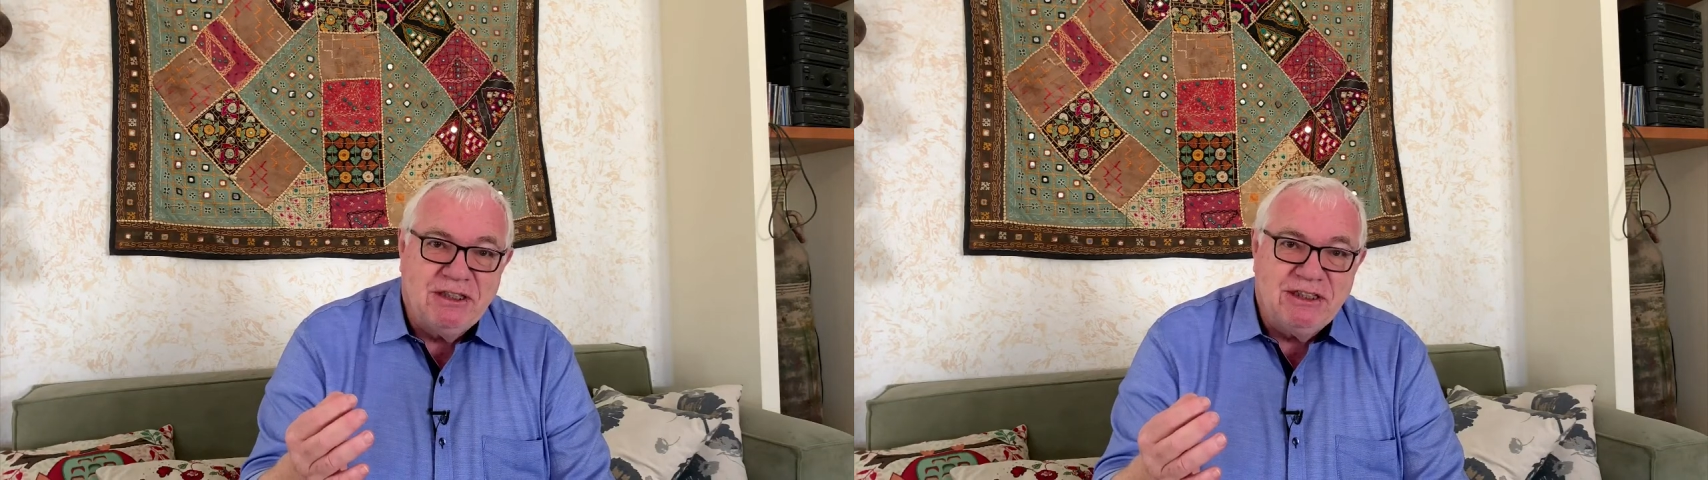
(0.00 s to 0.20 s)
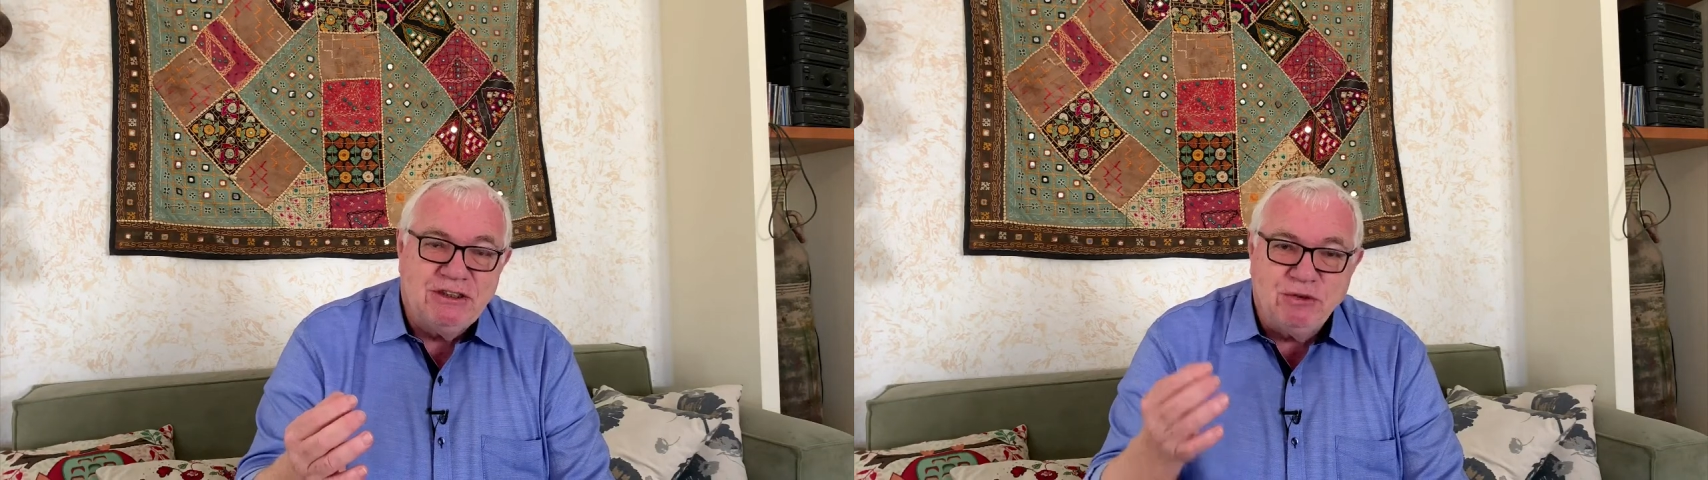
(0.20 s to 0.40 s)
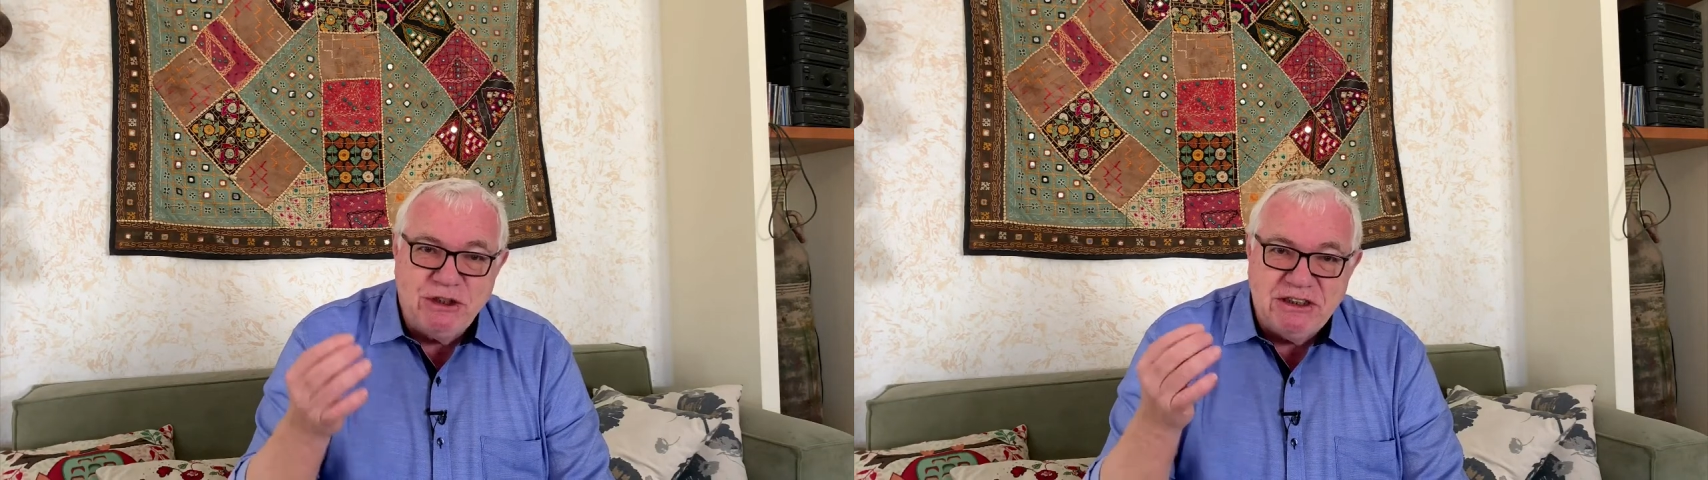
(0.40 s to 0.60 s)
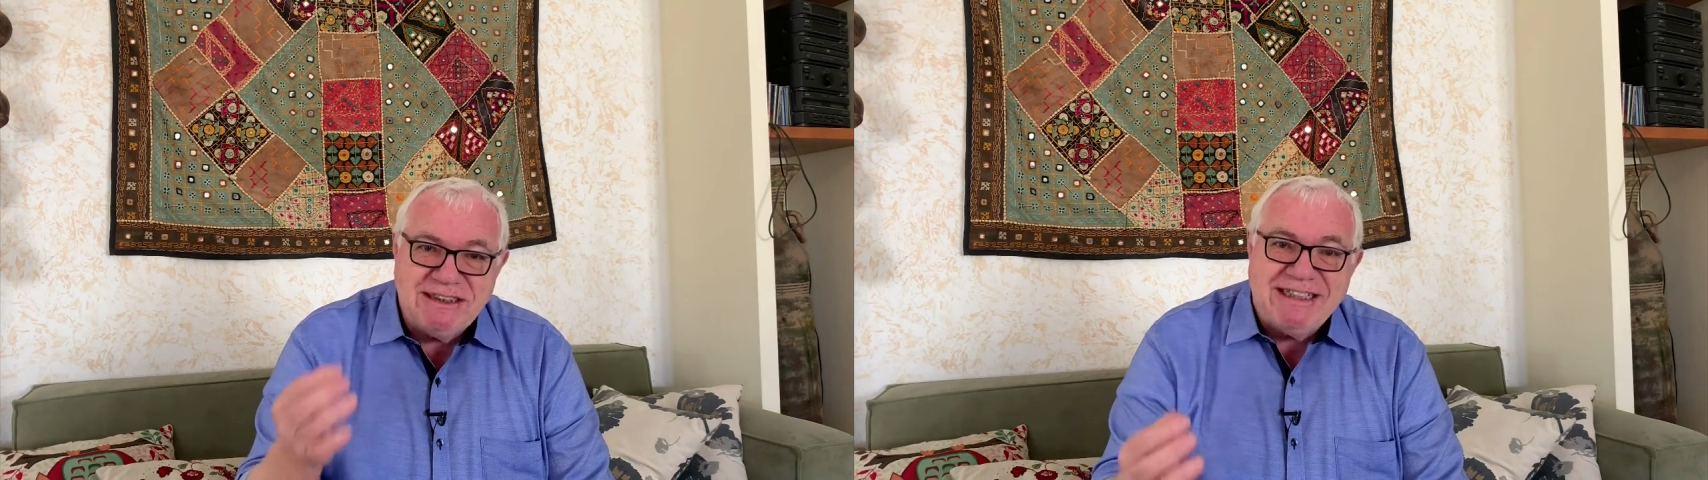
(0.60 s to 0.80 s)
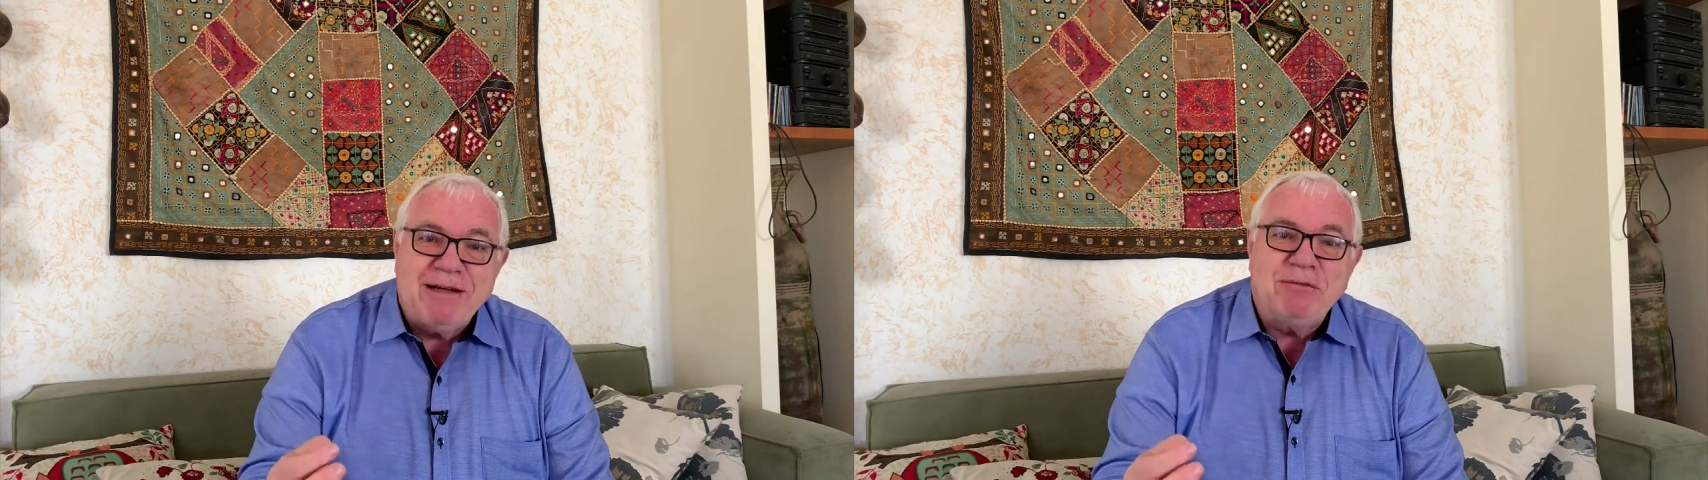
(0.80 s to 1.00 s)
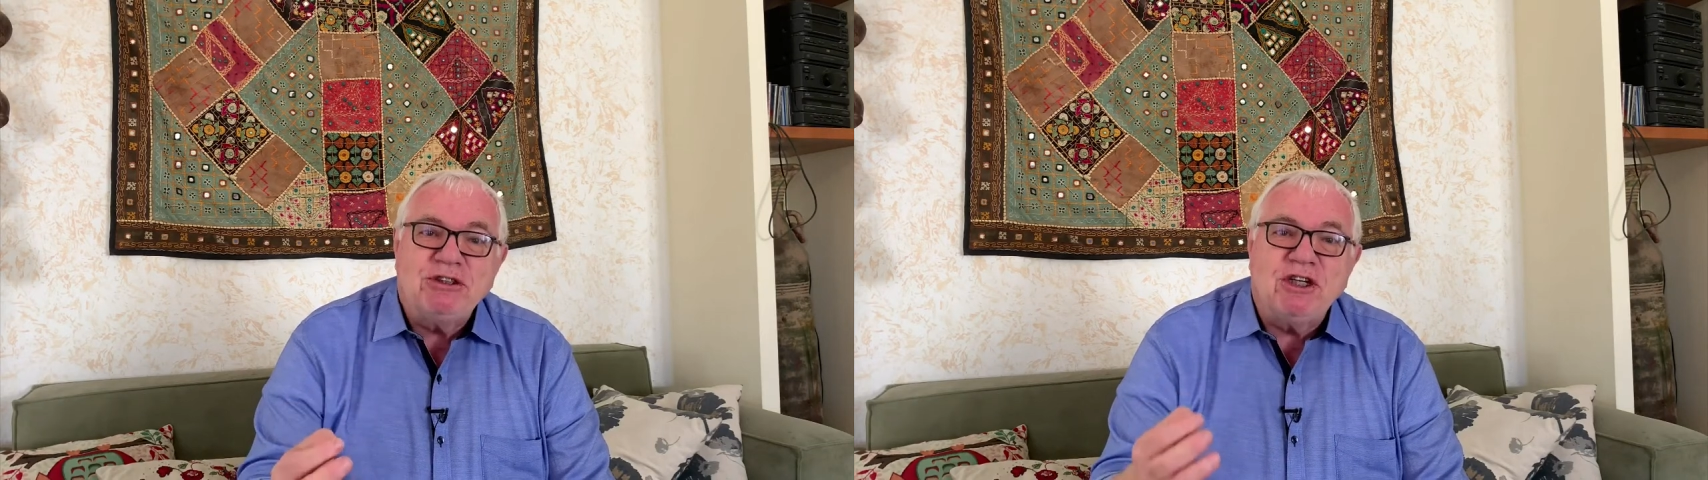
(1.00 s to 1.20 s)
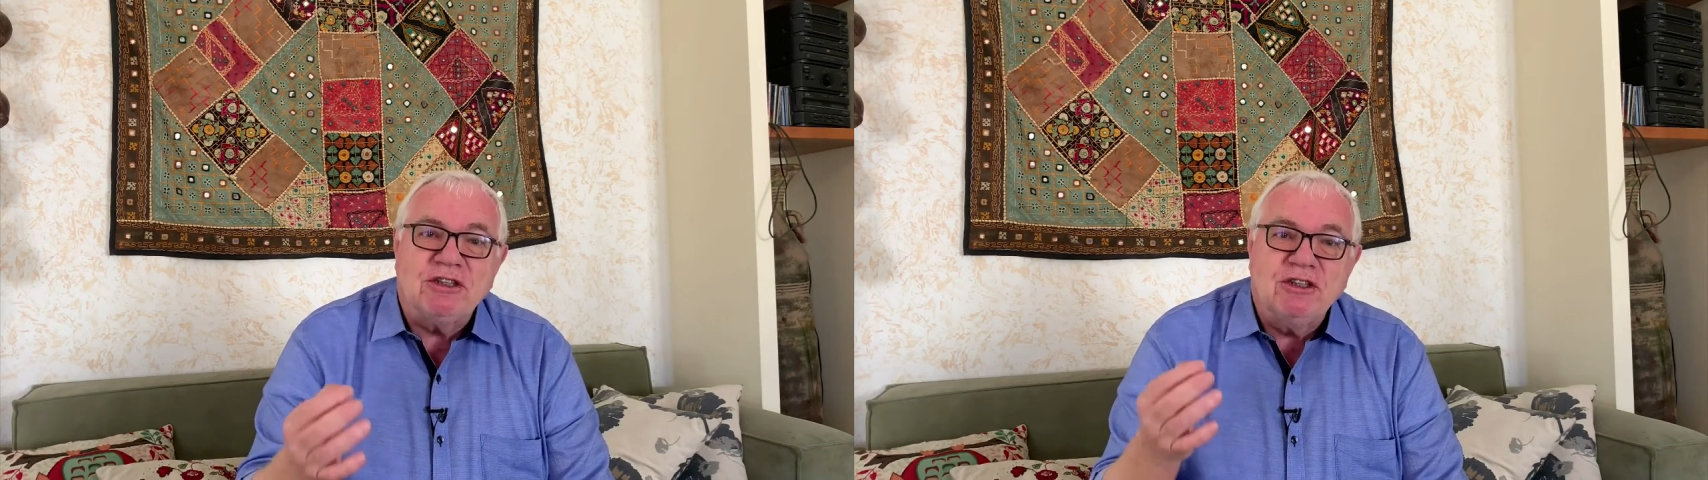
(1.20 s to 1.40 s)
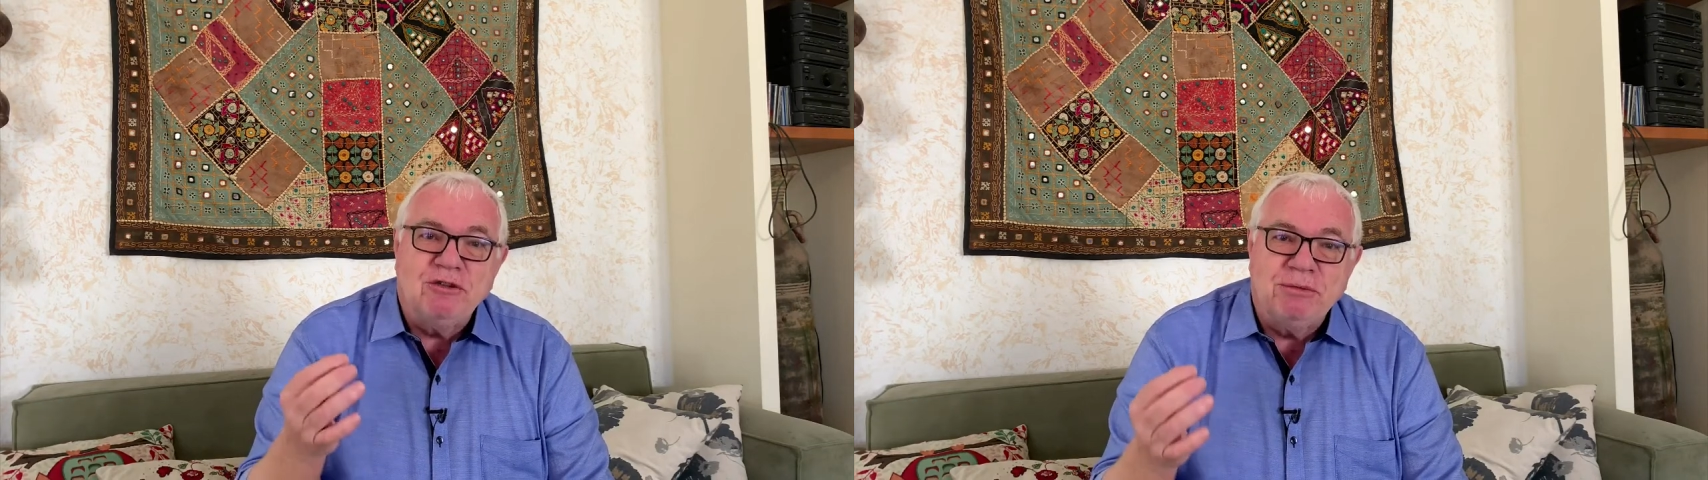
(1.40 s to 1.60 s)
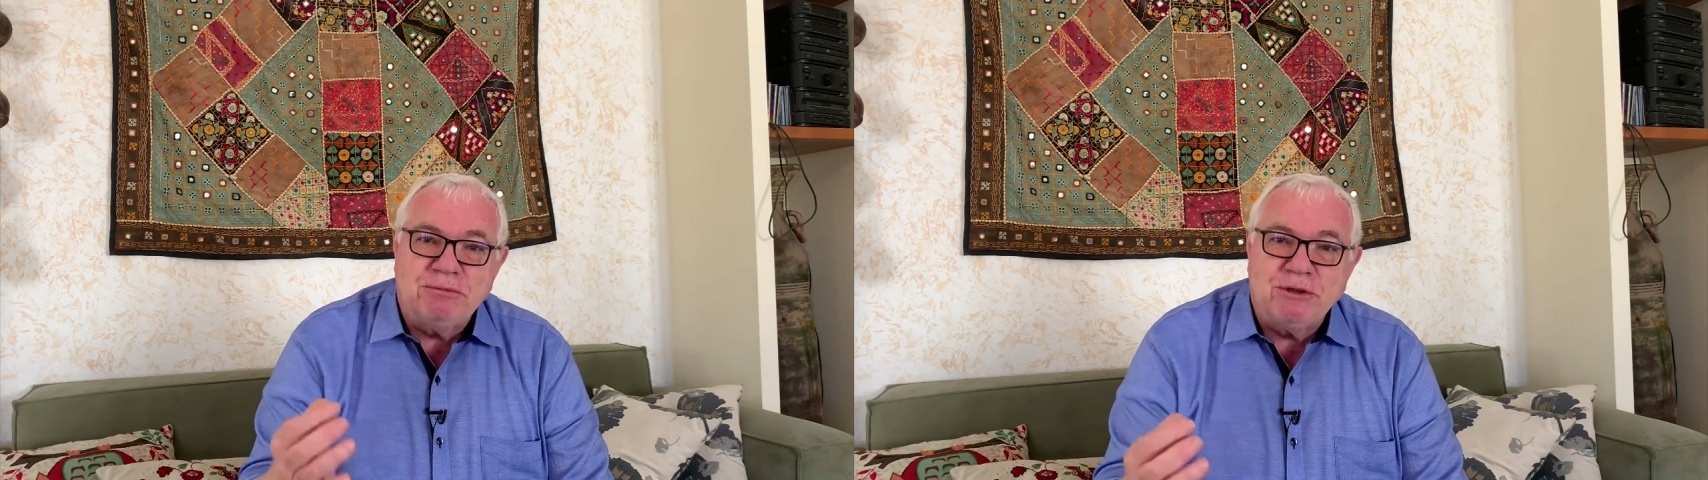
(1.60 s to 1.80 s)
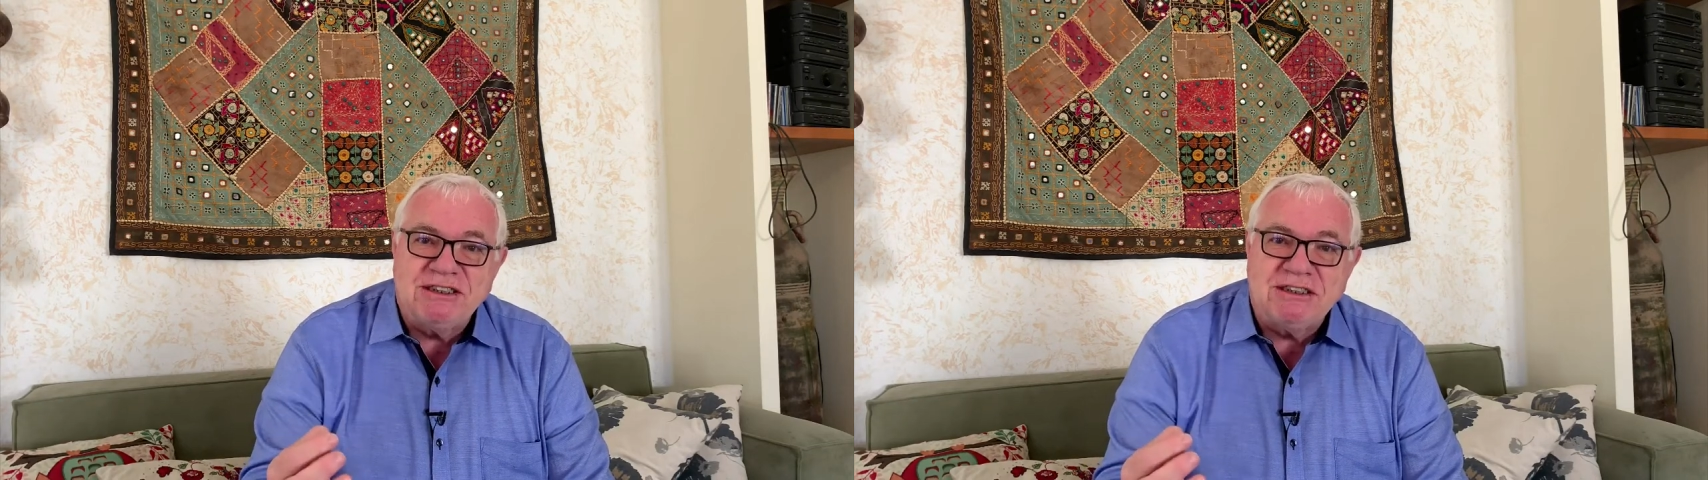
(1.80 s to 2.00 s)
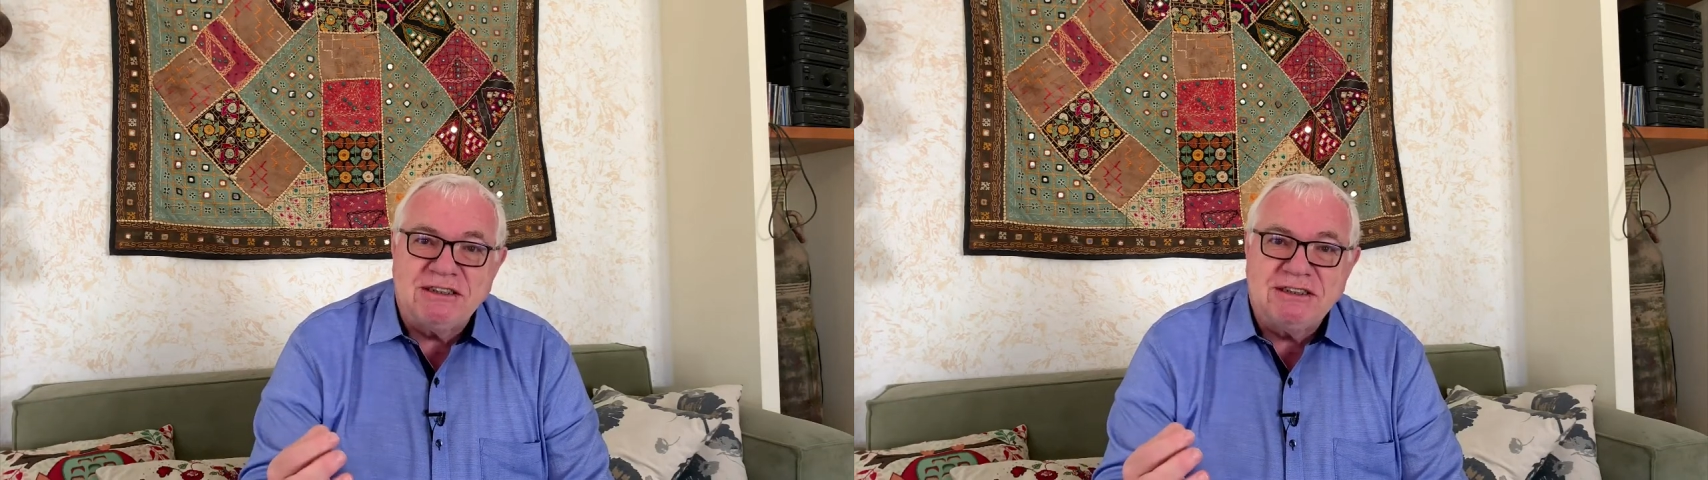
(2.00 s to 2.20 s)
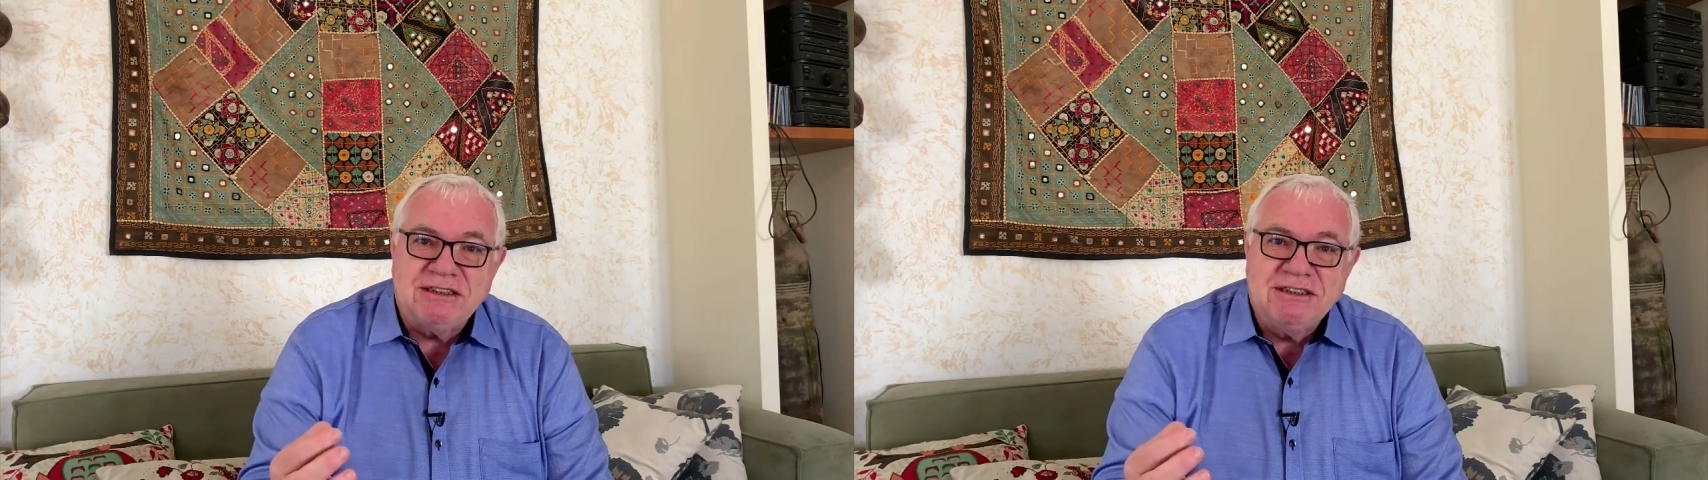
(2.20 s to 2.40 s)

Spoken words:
He's reestablished our global presence